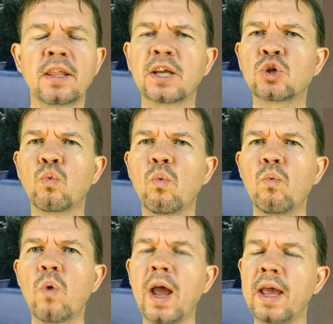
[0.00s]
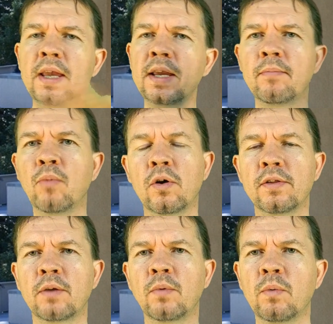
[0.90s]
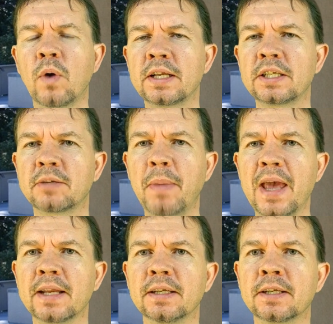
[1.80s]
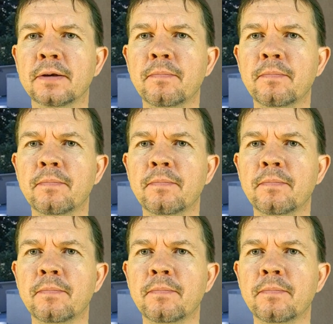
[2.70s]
that's way more than we want to spend.